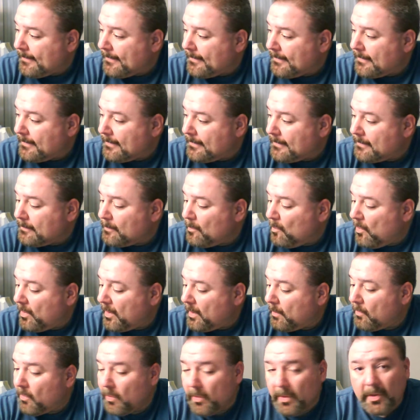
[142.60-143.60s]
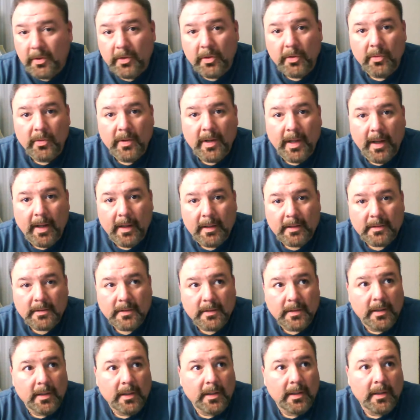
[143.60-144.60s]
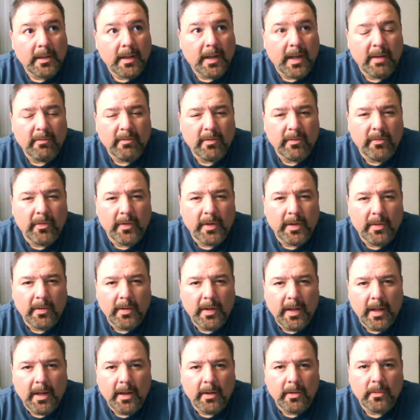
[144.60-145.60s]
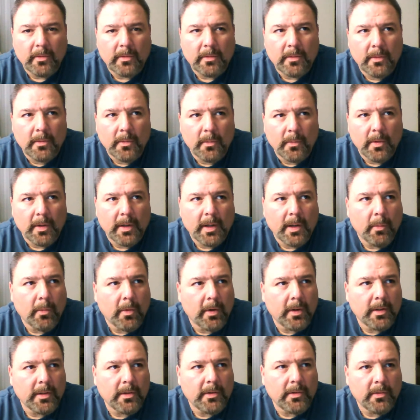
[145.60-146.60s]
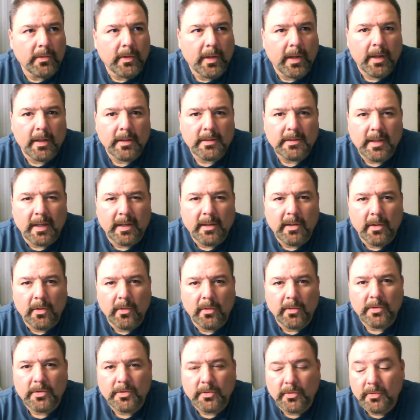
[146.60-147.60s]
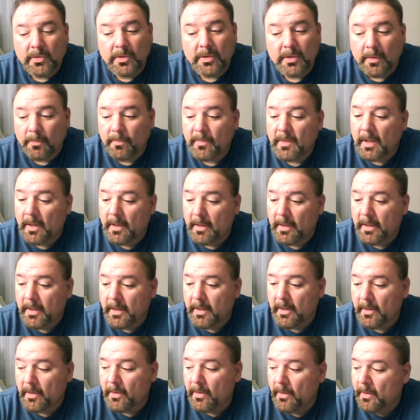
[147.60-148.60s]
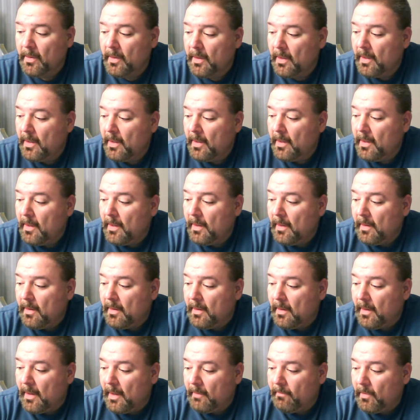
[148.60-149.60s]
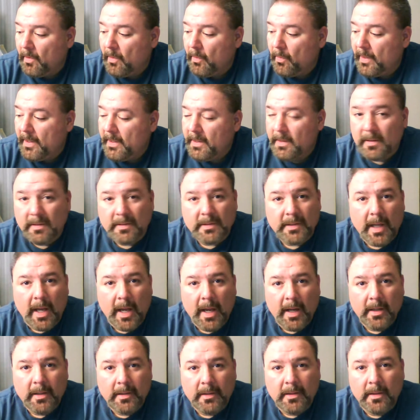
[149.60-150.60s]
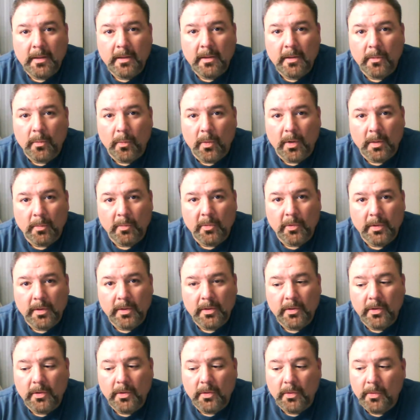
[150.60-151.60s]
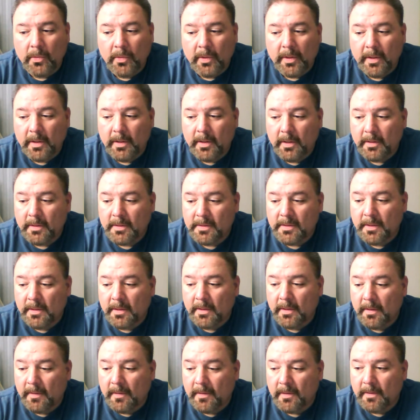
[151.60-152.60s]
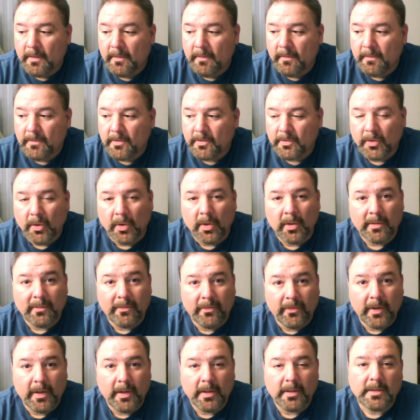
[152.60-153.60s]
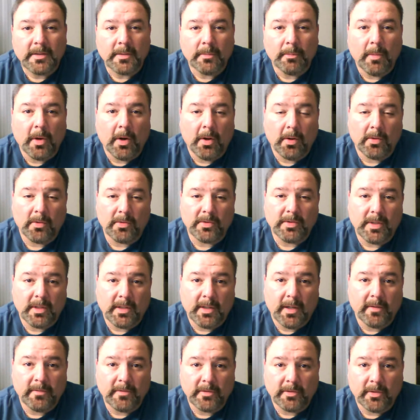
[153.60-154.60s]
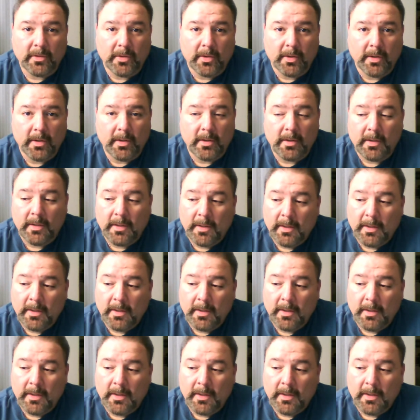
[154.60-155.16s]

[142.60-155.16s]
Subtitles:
What I'm going to do next, I haven't figured out what I want to do next. I know as soon as I'm done here, I've already decided what I'm going to do is start finishing models that I've started.